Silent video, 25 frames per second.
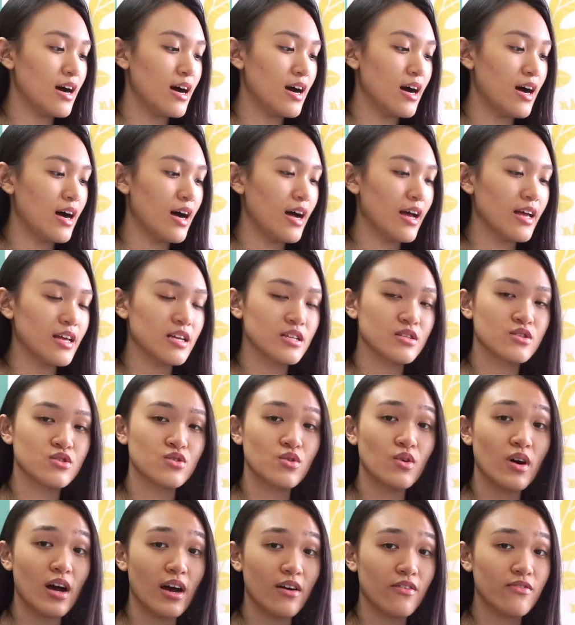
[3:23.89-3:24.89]
I do
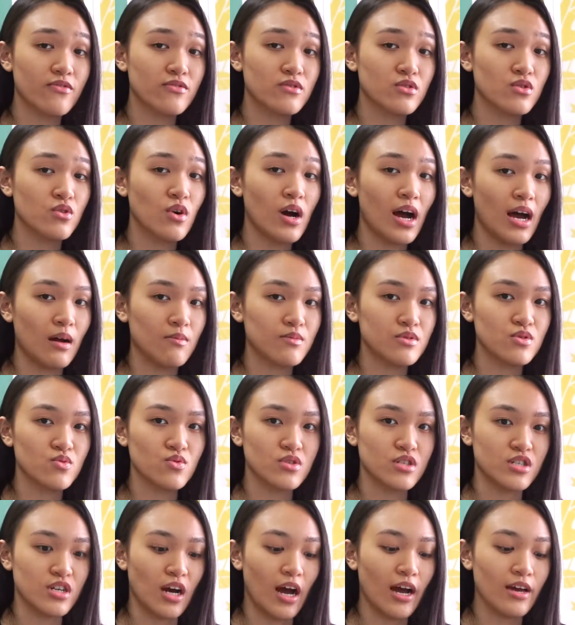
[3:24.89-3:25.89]
have two apps
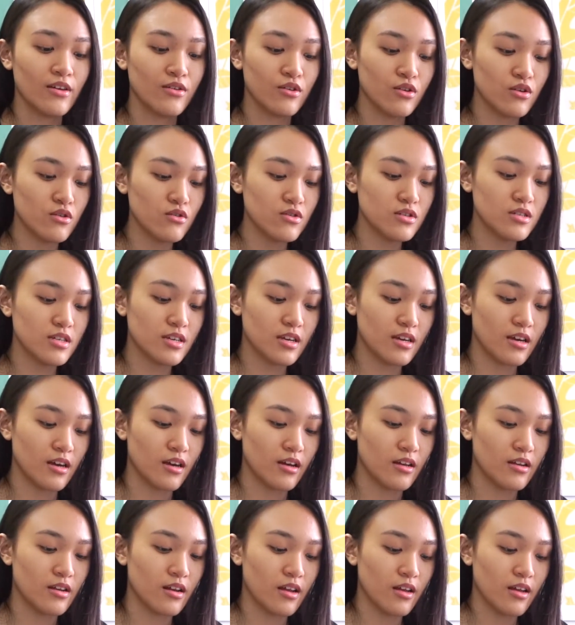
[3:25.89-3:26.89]
which I use,
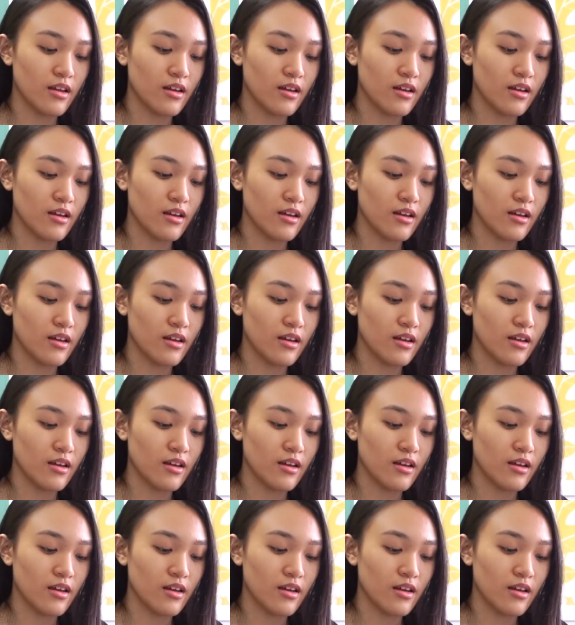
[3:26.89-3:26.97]
and